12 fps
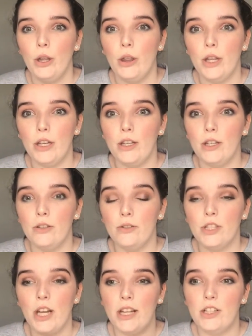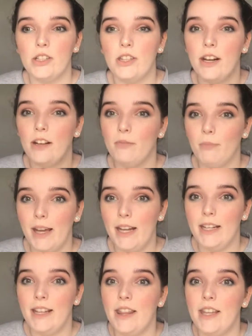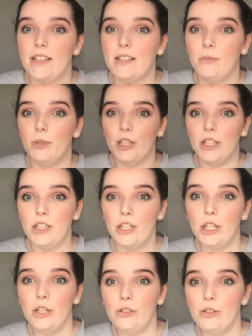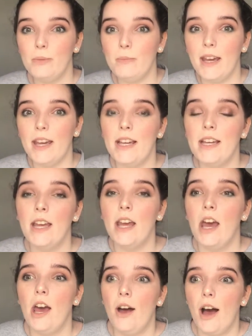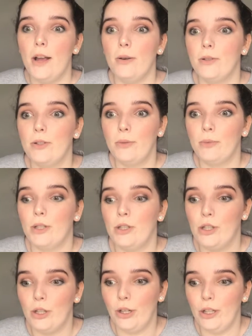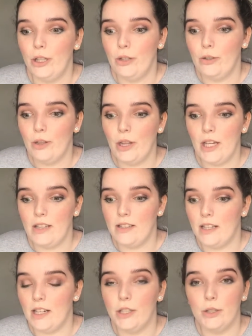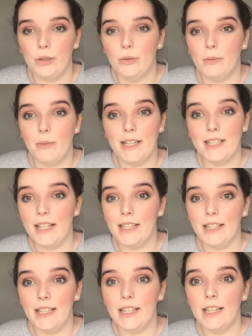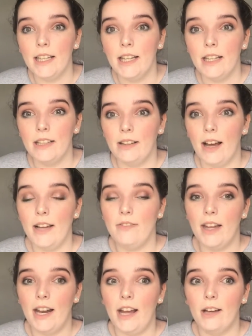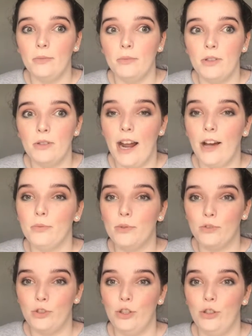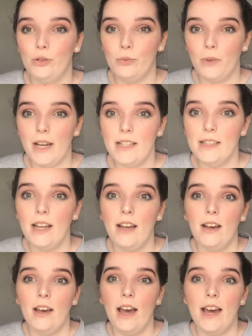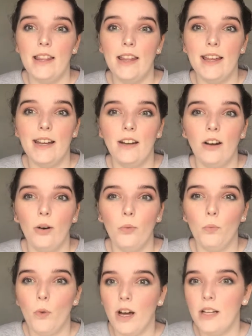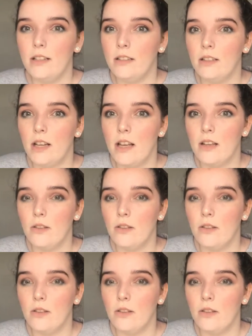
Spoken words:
the changes that I've made and things I want to continue to make. I also want to show you things that I do in my daily life that helps reduce waste. And then on one